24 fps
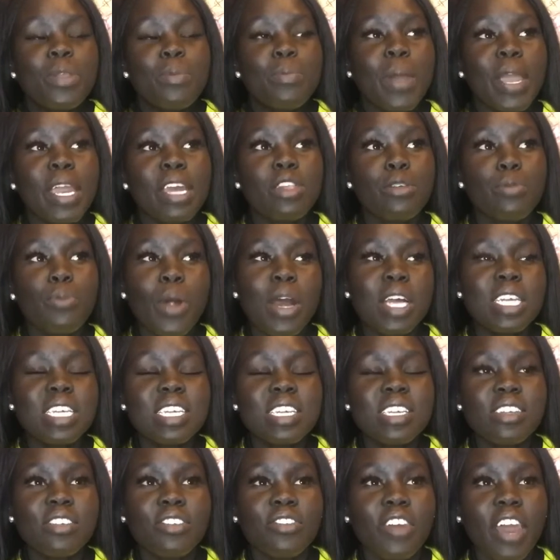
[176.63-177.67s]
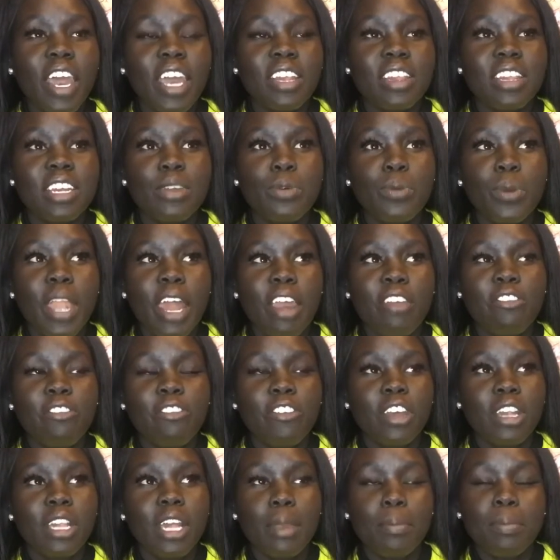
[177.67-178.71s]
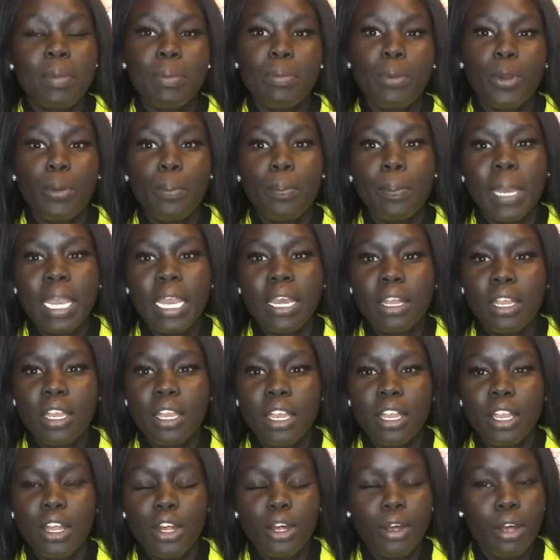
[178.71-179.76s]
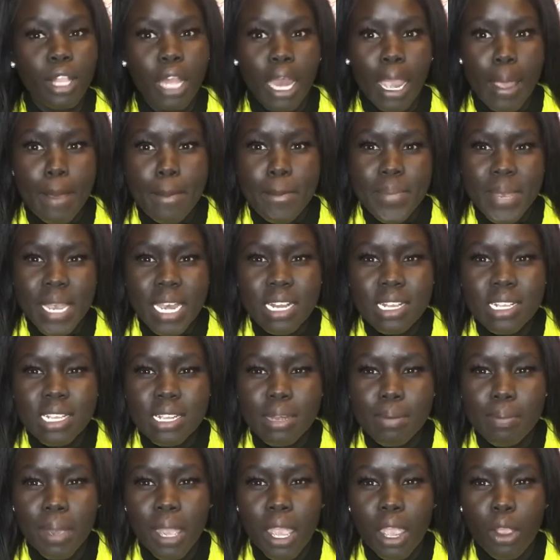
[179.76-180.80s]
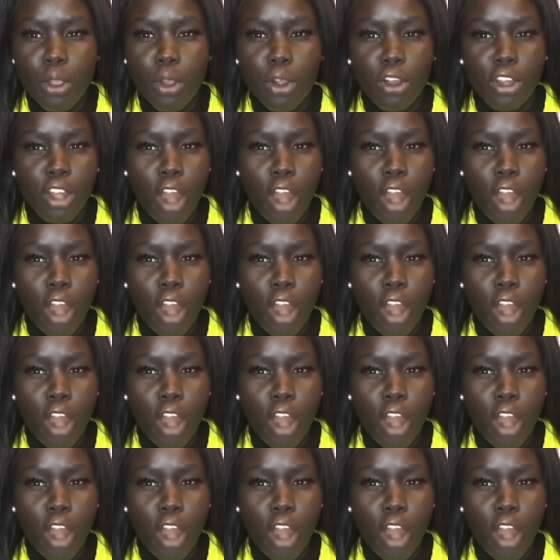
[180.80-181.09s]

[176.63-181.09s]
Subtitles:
But in the process of it, I think when I feel like people are being like mean to me or